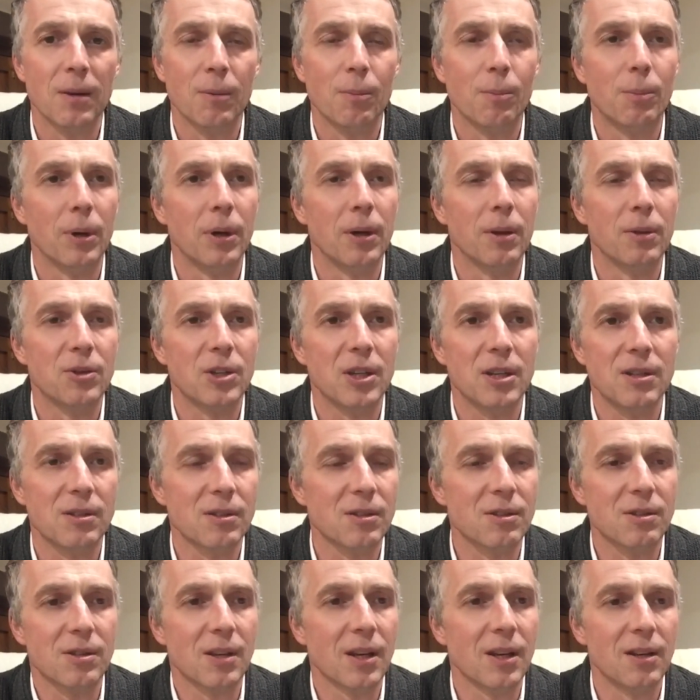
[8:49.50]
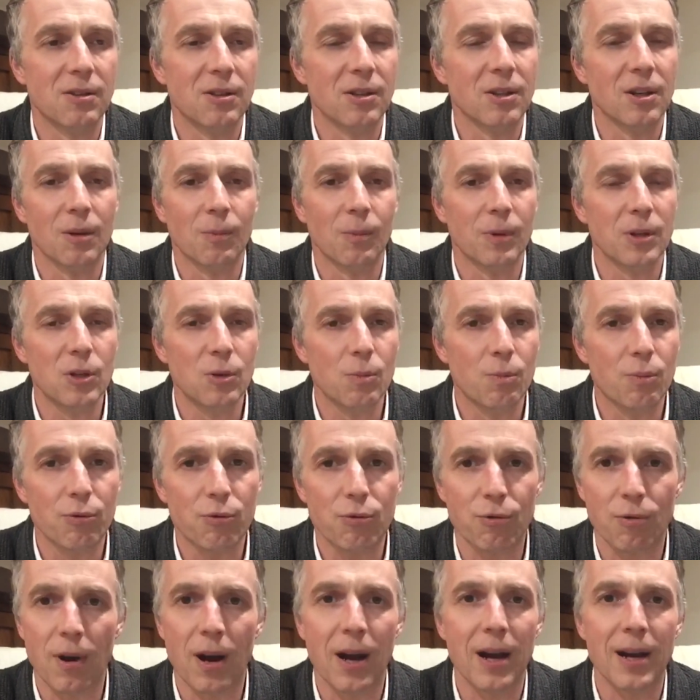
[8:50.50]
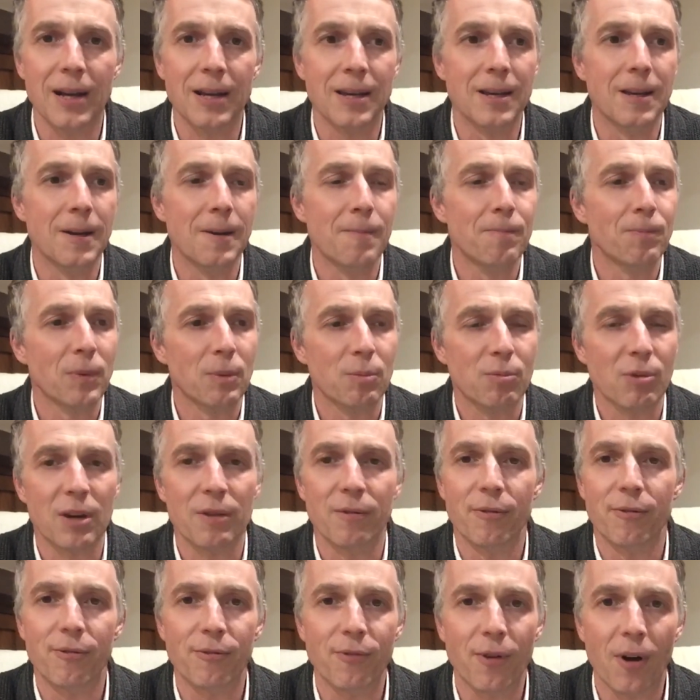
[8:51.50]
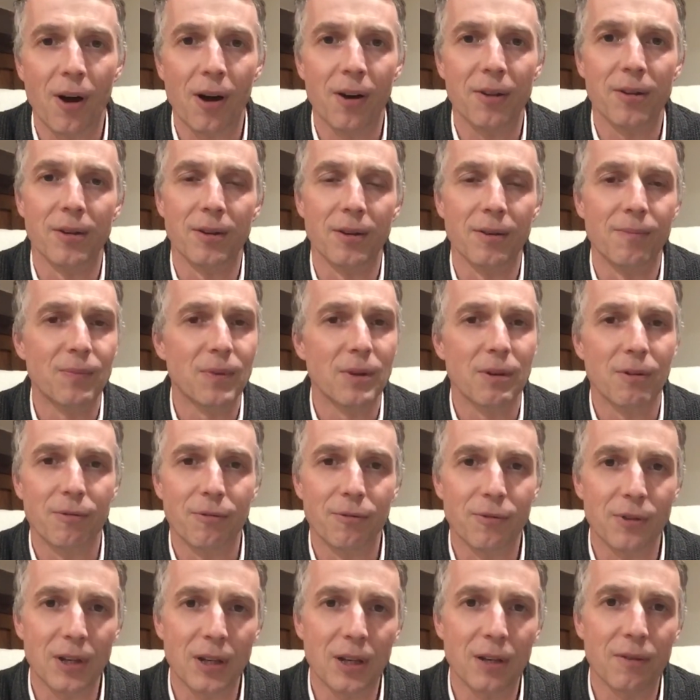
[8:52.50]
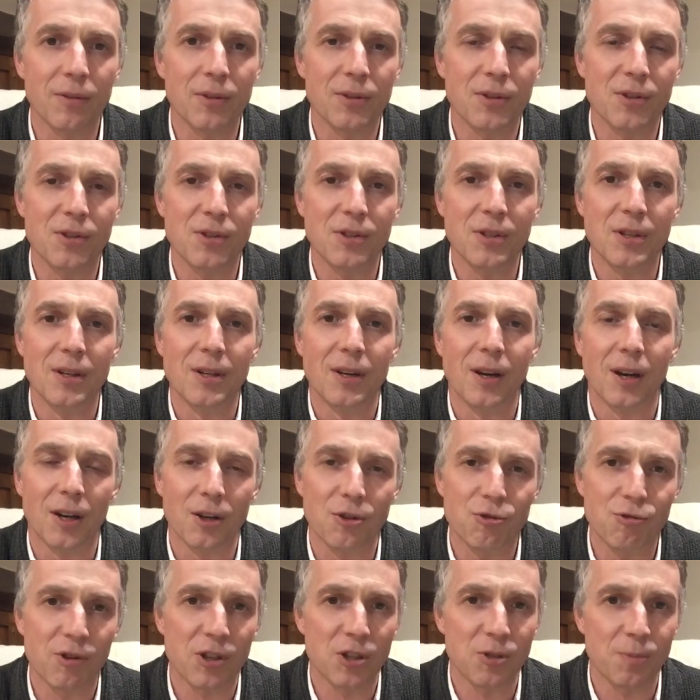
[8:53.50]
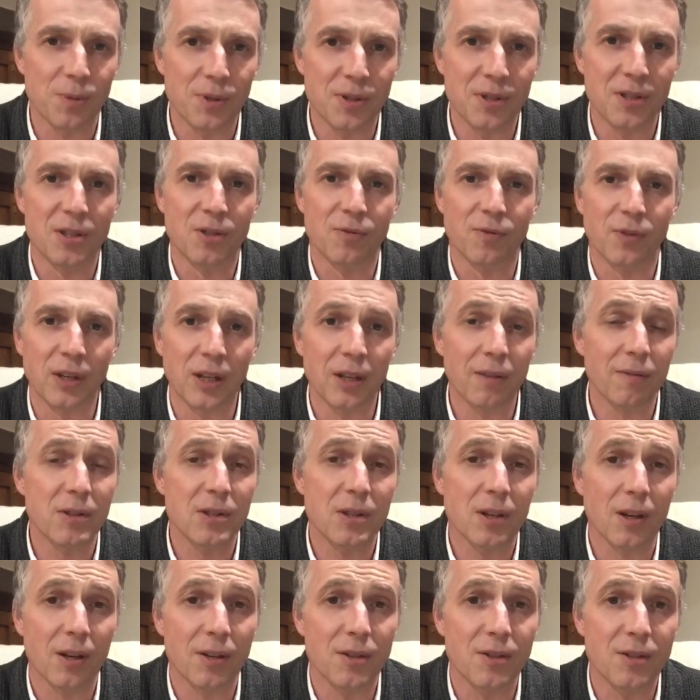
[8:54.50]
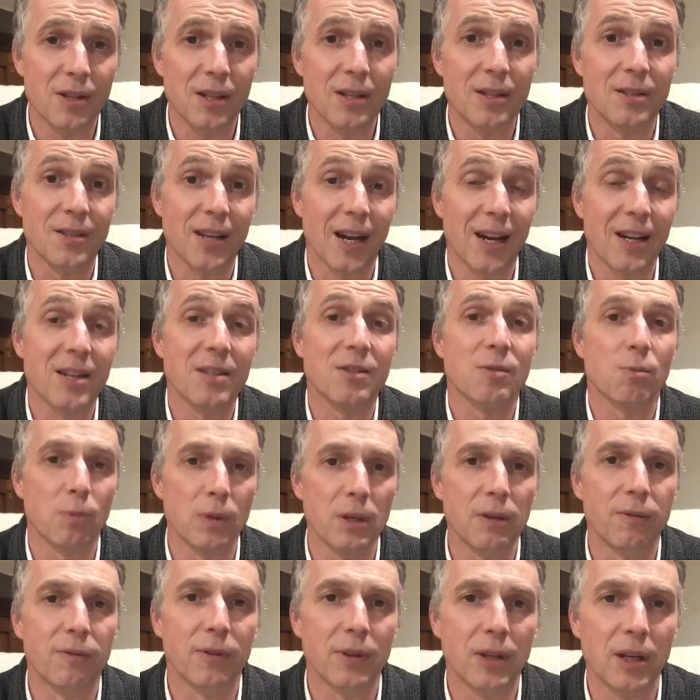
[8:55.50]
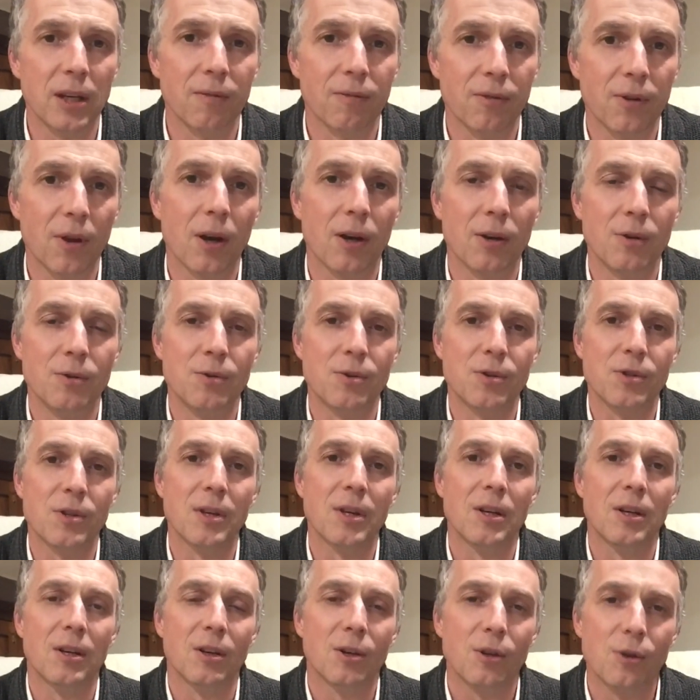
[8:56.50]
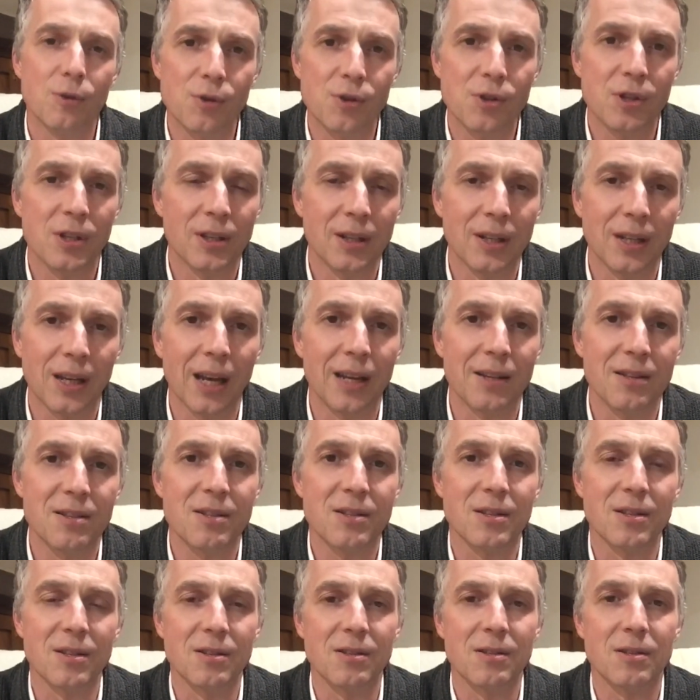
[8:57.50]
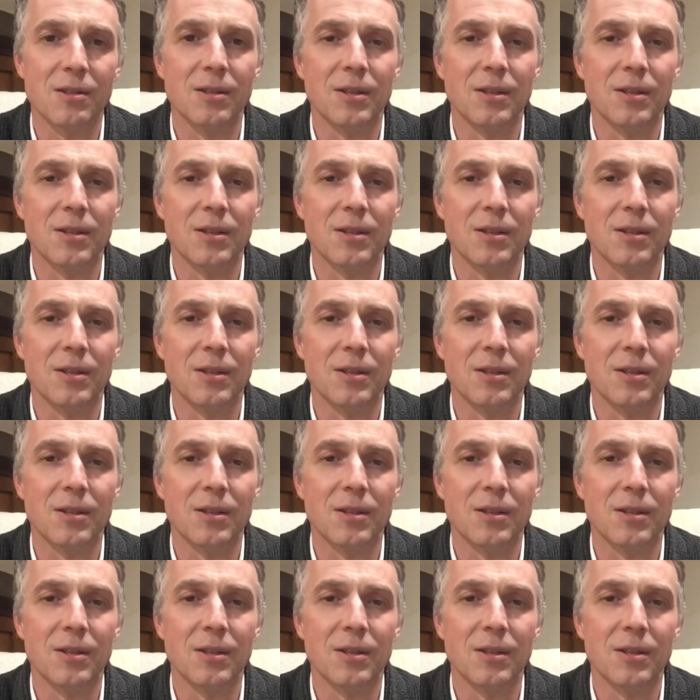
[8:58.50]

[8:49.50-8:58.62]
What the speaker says: But Jesus said, you know, when you pray, "Father, forgive us our trespasses, forgive us our sins as we forgive those who sin against us."